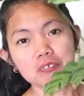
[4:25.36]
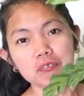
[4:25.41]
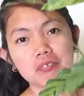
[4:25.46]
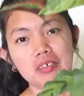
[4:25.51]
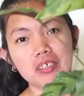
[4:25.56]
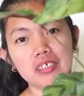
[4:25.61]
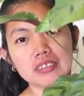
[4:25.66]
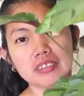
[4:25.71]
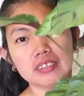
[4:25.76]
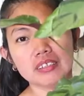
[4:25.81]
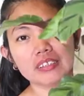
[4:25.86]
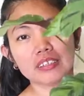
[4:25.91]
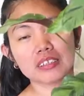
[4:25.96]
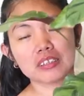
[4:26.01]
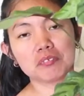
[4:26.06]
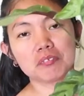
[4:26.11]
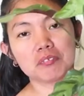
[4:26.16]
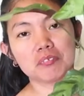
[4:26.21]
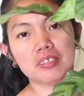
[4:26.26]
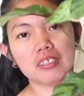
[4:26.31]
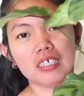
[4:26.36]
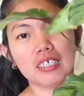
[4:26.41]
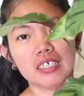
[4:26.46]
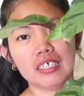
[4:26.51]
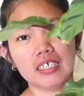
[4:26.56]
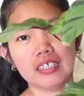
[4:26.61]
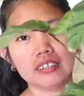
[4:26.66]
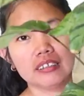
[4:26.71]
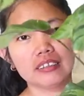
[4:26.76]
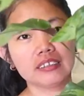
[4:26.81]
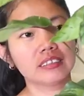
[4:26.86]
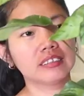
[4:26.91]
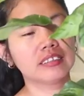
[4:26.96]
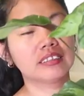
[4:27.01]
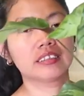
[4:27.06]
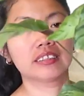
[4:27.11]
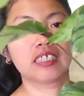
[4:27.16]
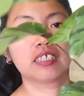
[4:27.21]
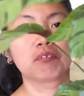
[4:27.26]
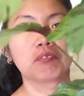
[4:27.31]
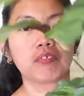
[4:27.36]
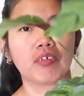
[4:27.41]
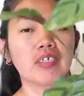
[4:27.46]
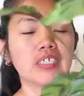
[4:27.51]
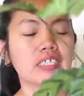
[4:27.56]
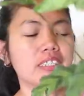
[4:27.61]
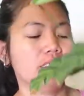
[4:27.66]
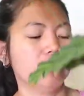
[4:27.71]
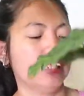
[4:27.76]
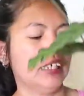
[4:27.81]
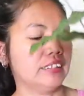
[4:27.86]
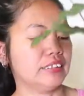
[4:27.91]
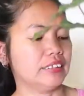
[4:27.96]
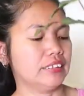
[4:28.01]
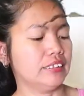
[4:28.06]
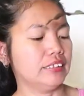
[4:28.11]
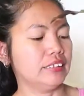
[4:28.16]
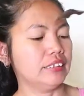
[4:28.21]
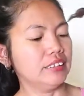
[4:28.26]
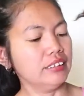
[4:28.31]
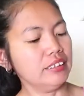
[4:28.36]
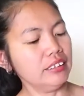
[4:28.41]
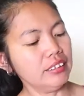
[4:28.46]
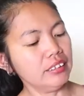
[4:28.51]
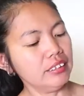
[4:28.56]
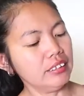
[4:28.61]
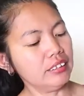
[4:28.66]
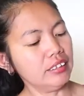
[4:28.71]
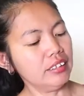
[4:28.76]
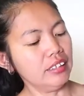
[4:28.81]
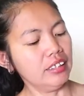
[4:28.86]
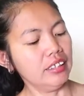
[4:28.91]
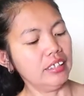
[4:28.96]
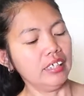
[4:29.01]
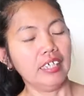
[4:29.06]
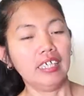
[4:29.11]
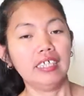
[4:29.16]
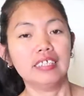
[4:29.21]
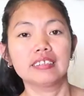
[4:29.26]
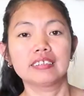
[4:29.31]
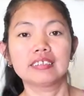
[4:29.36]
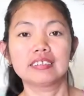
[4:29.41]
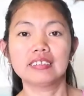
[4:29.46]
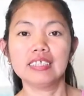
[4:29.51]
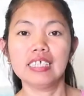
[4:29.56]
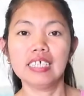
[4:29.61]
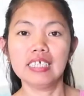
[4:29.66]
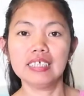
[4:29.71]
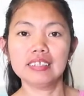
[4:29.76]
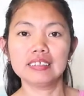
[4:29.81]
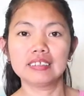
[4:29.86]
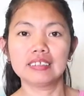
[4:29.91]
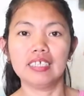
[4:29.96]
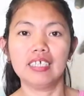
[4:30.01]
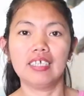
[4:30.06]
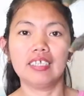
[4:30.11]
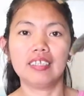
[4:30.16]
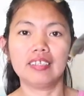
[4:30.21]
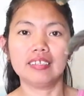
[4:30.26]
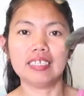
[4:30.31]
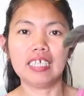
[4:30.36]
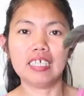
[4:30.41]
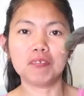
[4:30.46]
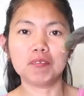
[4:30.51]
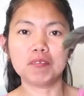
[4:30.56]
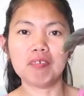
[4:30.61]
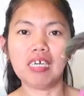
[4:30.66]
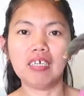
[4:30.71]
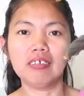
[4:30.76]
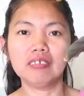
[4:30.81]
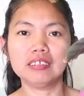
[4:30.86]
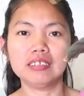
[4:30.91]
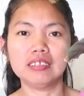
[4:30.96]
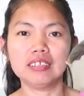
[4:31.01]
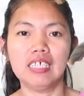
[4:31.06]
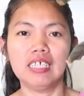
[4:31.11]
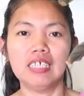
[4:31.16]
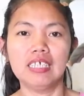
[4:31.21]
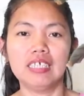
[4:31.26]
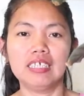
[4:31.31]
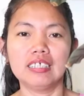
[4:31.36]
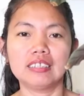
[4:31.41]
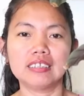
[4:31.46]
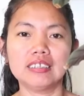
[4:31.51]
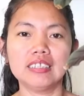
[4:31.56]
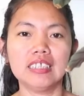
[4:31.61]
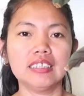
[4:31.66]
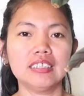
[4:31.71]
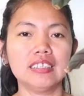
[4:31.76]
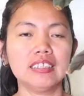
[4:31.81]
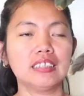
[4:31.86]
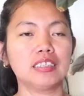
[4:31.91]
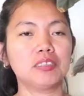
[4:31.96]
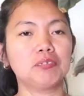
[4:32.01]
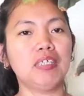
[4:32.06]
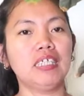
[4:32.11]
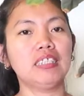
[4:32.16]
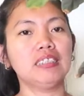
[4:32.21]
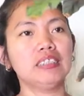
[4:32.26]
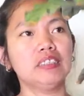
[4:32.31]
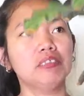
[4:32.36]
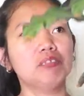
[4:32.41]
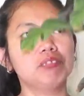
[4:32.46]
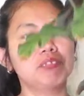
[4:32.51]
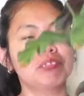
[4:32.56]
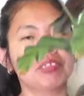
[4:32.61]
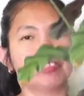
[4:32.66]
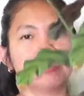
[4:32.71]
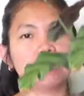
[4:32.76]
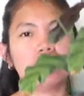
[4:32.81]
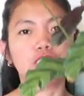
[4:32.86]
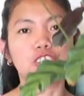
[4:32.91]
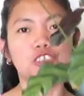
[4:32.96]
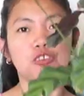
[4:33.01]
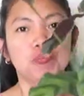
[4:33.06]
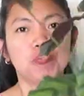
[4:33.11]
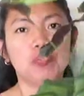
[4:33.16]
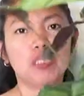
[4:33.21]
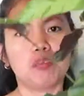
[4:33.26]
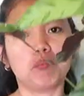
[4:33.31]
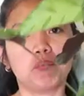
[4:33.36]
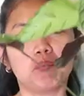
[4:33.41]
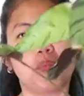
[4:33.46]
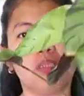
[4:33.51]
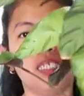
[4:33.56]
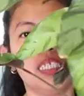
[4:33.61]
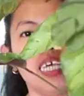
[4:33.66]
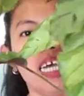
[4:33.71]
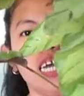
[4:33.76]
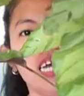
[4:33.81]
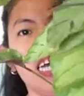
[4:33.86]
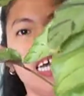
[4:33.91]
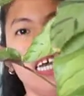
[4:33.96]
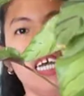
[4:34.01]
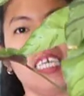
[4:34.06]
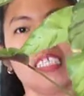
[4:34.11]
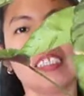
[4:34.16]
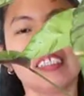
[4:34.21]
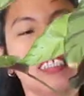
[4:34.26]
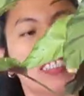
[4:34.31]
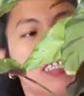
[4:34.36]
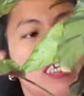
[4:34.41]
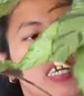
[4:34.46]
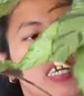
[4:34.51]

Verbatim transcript: repotted this plant since I bought it last year and it says 10 pounds. It's not expensive for such a big plant.